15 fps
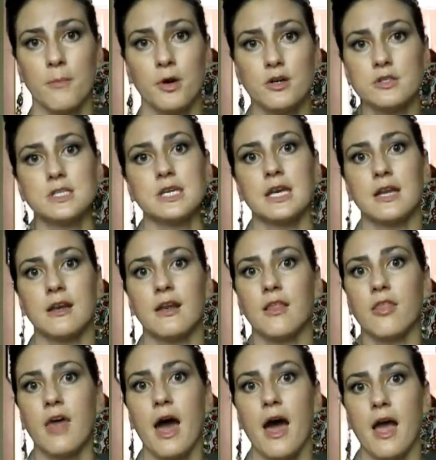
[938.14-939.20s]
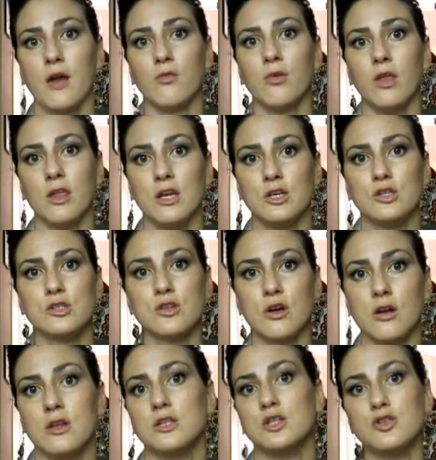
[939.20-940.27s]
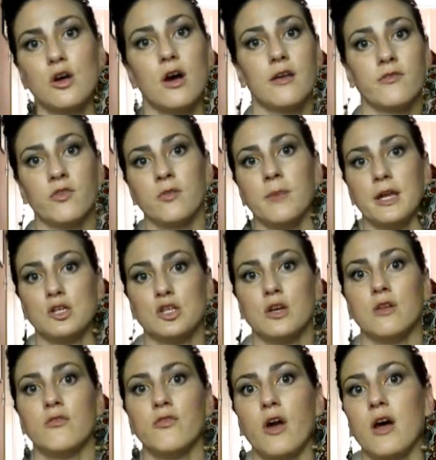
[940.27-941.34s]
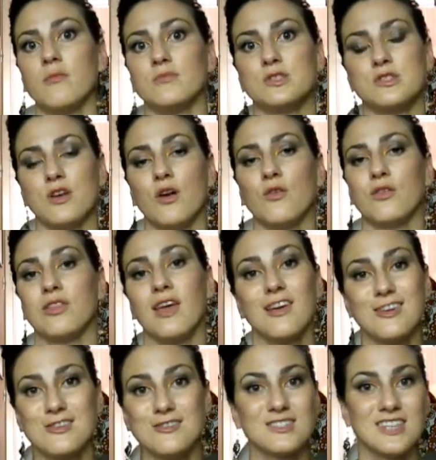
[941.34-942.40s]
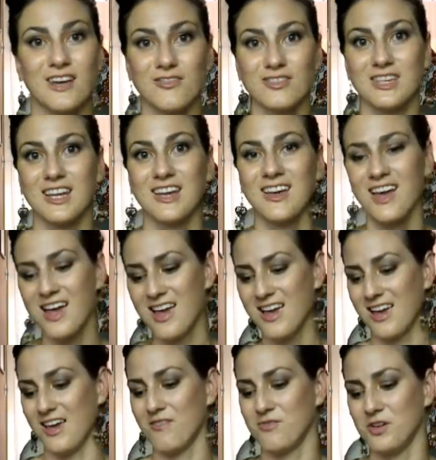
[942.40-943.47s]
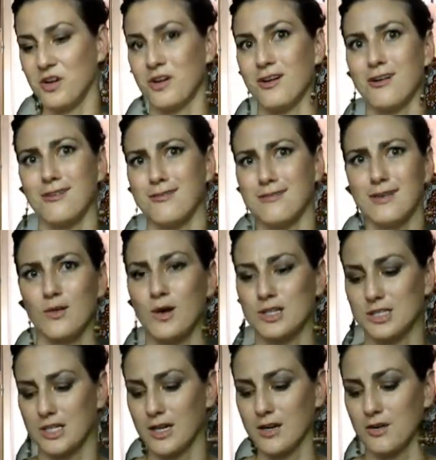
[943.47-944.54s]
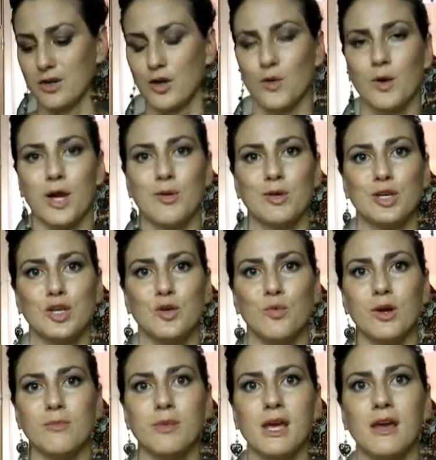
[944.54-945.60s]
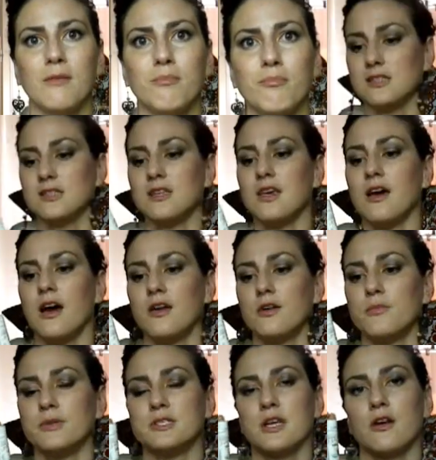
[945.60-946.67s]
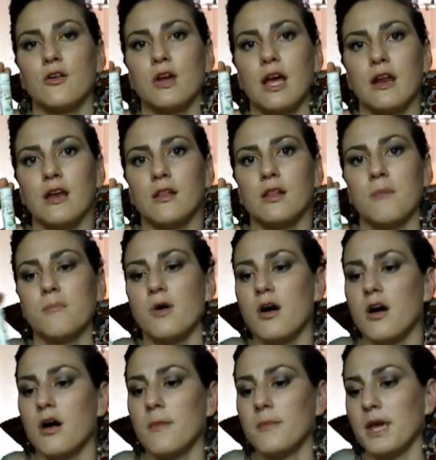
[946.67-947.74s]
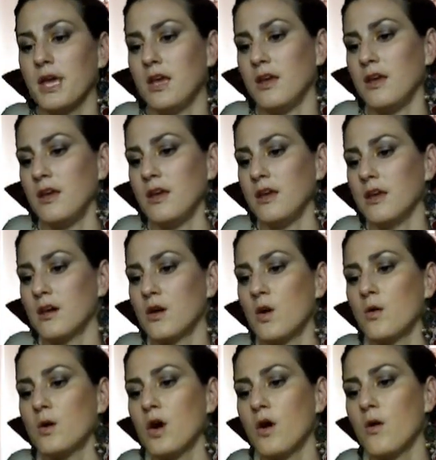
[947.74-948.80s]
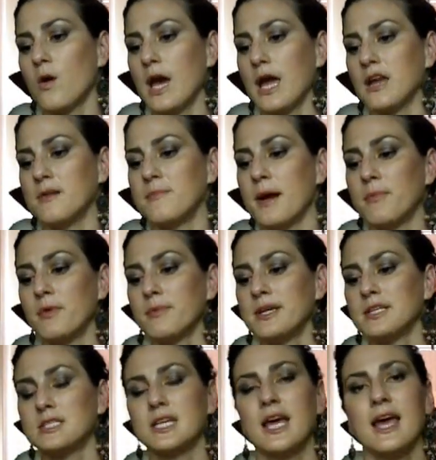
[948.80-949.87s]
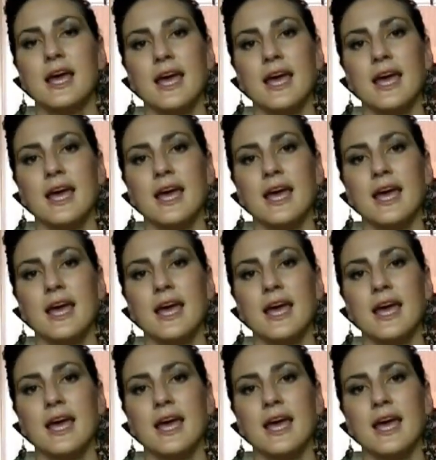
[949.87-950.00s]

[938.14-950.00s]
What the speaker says: person that I really started to draw information from. So thank you, Stephanie. If you're watching, I don't know why you would be. This is the 100% organic lip balm in cocoa and peppermint.